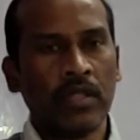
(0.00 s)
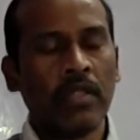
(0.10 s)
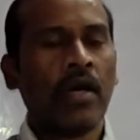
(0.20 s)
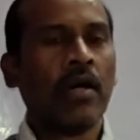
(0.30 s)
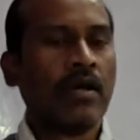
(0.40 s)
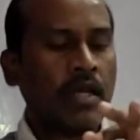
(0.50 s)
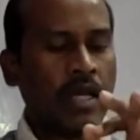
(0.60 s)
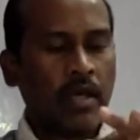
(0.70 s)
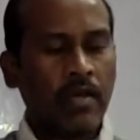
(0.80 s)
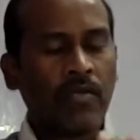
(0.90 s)
the
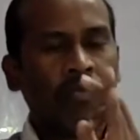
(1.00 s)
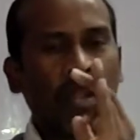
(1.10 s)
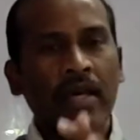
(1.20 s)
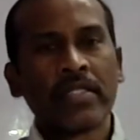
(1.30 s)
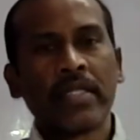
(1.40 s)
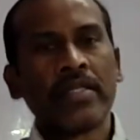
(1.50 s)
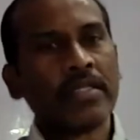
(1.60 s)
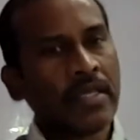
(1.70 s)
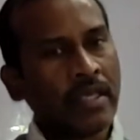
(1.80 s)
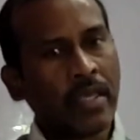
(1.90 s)
velocity is
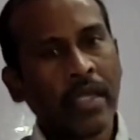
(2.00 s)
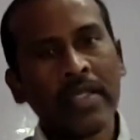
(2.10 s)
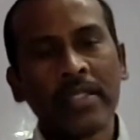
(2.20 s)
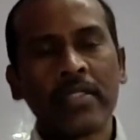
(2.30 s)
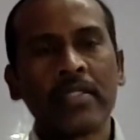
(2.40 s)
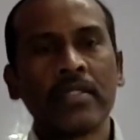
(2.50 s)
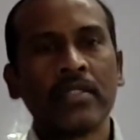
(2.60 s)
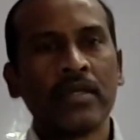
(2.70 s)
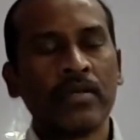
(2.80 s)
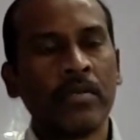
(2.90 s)
increases,
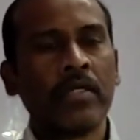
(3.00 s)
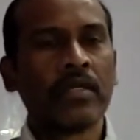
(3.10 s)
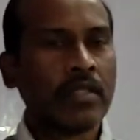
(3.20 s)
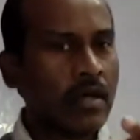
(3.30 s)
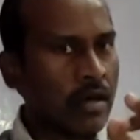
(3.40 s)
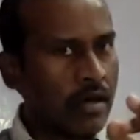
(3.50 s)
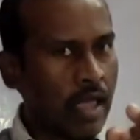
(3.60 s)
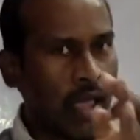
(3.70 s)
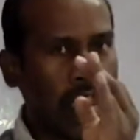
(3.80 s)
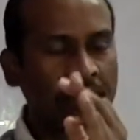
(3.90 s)
but
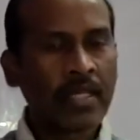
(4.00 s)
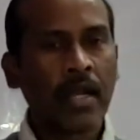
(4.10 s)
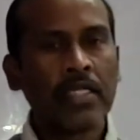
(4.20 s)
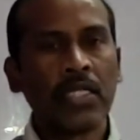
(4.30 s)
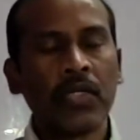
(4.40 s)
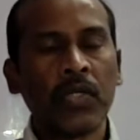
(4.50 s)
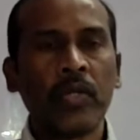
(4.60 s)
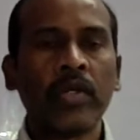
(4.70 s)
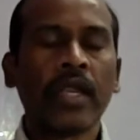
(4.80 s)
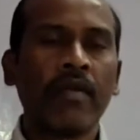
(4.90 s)
the acceleration due
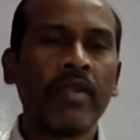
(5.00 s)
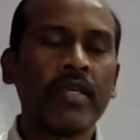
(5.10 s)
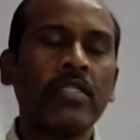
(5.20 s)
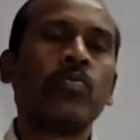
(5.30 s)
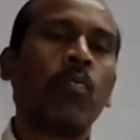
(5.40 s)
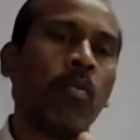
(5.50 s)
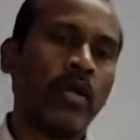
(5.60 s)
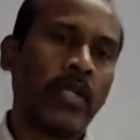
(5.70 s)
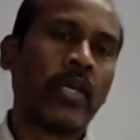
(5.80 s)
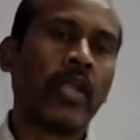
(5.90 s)
to gravity is
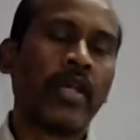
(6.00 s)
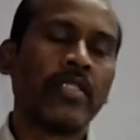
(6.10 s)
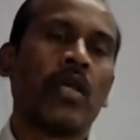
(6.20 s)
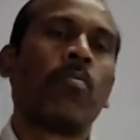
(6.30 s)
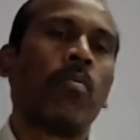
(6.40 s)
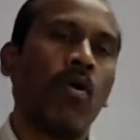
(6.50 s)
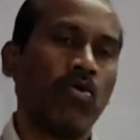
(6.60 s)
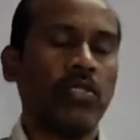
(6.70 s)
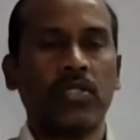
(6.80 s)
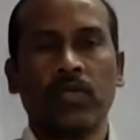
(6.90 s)
taken as a
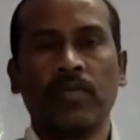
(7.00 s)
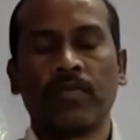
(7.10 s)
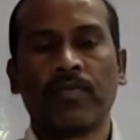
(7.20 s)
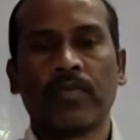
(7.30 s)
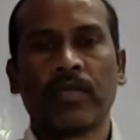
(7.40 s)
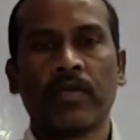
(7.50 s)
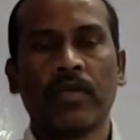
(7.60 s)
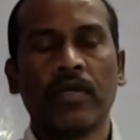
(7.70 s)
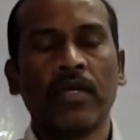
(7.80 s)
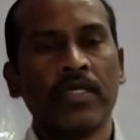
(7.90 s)
positive.
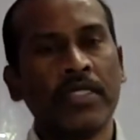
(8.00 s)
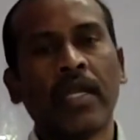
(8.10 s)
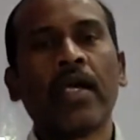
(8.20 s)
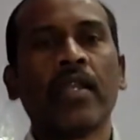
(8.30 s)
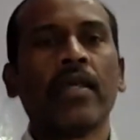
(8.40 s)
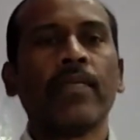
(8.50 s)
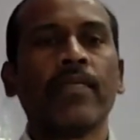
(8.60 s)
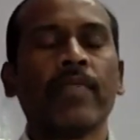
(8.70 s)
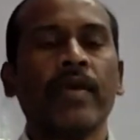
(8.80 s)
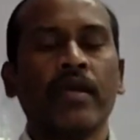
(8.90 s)

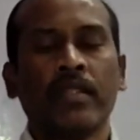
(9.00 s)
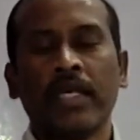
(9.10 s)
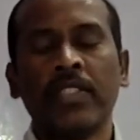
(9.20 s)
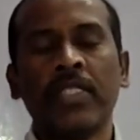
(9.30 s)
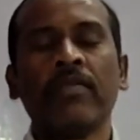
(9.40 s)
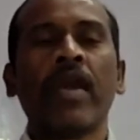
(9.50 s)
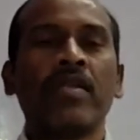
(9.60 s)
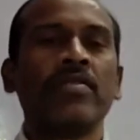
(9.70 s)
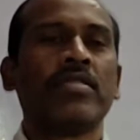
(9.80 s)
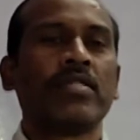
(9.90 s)
Generally, the g
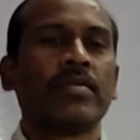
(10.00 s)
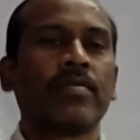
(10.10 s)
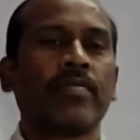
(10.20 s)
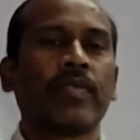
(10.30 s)
values